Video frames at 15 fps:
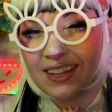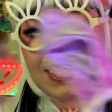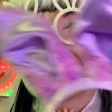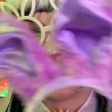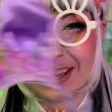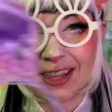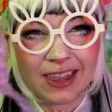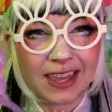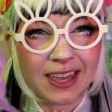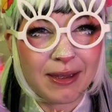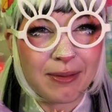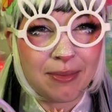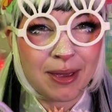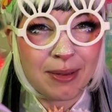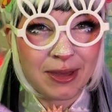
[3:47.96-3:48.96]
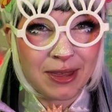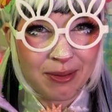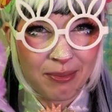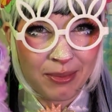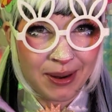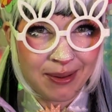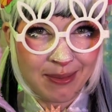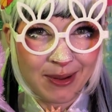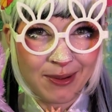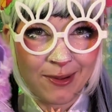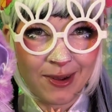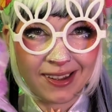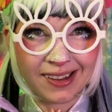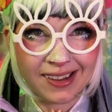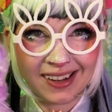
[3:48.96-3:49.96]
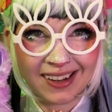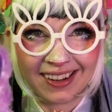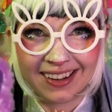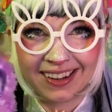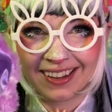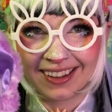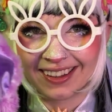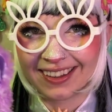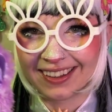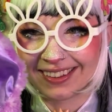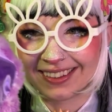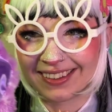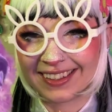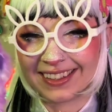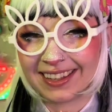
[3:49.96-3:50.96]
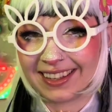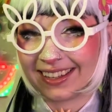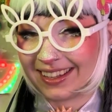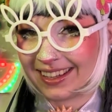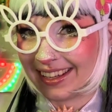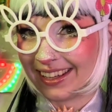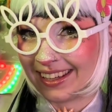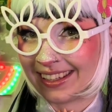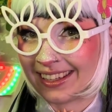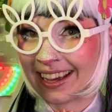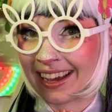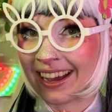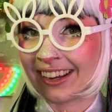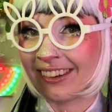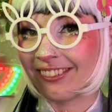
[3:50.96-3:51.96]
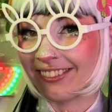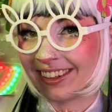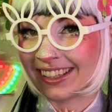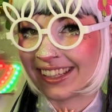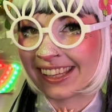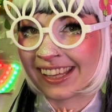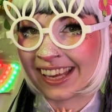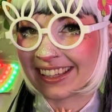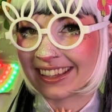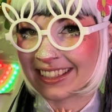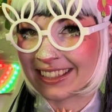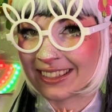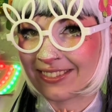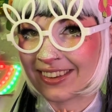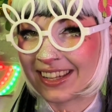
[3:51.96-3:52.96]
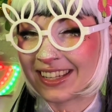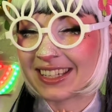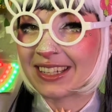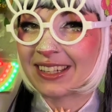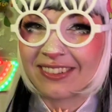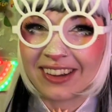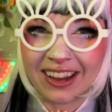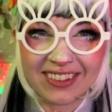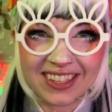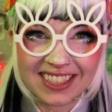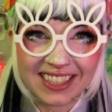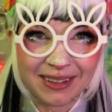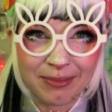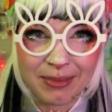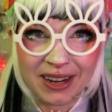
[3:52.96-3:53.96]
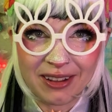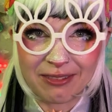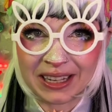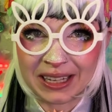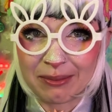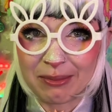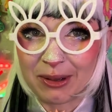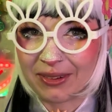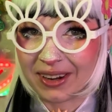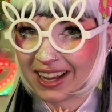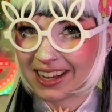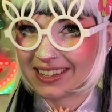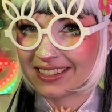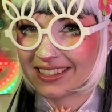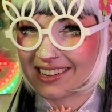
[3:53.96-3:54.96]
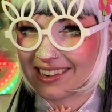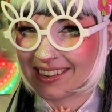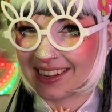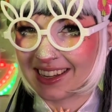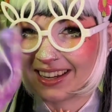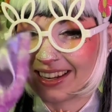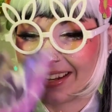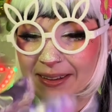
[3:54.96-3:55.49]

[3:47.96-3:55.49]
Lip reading: You think maybe the purple one? Yeah, I really like this one too. I wish it had been available when I started.